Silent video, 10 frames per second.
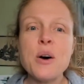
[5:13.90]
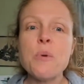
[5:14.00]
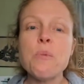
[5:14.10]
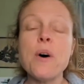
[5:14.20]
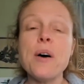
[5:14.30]

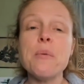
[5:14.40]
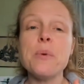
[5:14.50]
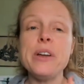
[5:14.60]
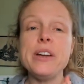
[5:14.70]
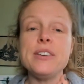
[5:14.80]
What
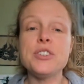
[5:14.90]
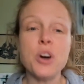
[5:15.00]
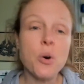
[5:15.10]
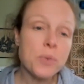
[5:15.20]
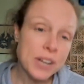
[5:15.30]
we
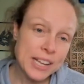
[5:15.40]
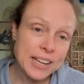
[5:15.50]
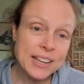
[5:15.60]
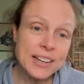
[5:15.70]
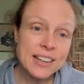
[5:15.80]
don't
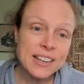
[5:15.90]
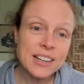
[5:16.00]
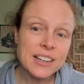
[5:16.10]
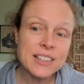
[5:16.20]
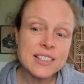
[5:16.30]
need
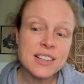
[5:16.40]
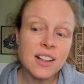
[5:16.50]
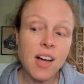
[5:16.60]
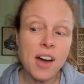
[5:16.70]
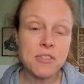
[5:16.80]
is a
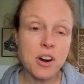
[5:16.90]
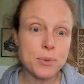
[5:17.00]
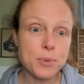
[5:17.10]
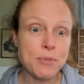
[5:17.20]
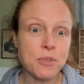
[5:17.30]
lot of
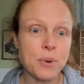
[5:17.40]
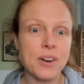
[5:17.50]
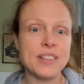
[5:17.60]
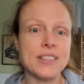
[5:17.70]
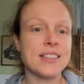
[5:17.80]
carbs before we're
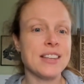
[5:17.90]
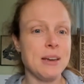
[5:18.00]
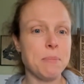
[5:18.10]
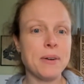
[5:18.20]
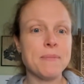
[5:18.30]
going to
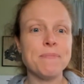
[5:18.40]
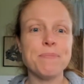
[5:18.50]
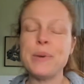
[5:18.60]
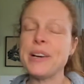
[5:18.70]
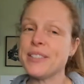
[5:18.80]
sleep
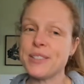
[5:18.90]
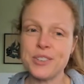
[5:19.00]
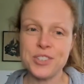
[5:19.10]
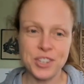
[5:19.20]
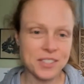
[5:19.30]
because
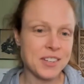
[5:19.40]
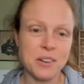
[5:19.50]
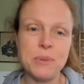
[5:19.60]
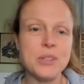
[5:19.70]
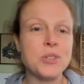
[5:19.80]
they're just going
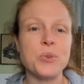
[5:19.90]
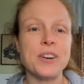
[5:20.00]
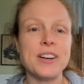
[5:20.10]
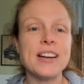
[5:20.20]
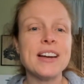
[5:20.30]
to be
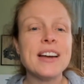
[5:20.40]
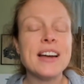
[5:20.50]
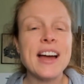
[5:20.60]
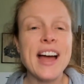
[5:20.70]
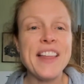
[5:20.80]
stored.
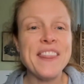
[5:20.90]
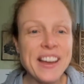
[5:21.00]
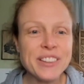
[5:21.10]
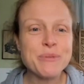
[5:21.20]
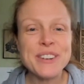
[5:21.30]
And
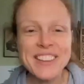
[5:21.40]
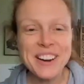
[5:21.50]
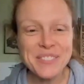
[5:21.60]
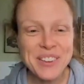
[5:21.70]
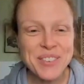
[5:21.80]
that's when a
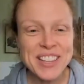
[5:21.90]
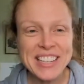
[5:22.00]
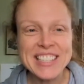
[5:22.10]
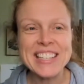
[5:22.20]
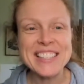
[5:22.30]
lot of people
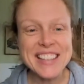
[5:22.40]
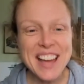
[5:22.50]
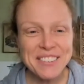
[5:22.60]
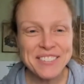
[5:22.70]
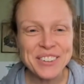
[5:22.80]
like to eat
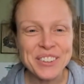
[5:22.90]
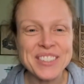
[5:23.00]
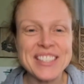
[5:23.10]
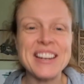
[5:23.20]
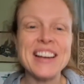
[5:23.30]
snack
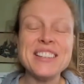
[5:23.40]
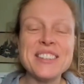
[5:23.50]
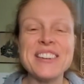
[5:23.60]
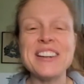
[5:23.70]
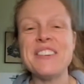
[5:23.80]
foods and ice
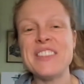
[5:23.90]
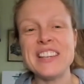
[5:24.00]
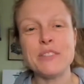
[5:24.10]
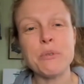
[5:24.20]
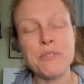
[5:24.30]
cream and
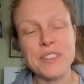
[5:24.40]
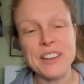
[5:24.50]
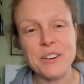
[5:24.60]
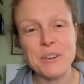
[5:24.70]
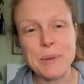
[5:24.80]
things before
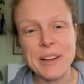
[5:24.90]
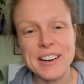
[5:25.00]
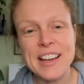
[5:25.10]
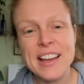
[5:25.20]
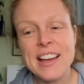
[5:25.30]
they go to
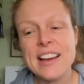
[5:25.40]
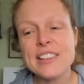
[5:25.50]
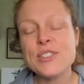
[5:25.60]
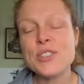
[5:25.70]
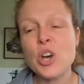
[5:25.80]
bed.
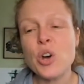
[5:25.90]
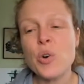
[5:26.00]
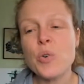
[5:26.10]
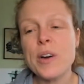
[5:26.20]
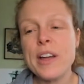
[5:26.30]

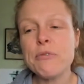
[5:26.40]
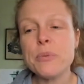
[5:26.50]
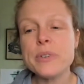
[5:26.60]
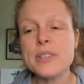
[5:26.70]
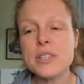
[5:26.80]
So if
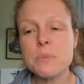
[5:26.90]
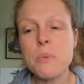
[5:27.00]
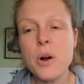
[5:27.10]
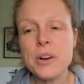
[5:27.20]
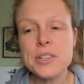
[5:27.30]
we're
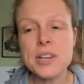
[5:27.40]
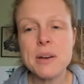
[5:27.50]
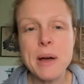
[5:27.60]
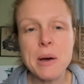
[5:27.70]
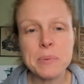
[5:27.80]
smart
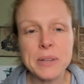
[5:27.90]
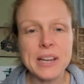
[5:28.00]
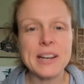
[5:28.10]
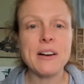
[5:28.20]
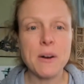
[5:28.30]
about
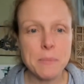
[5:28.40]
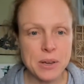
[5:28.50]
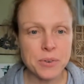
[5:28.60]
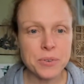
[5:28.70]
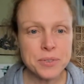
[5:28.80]
planning our
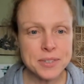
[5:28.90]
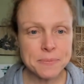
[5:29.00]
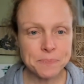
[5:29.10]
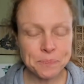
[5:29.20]
meals,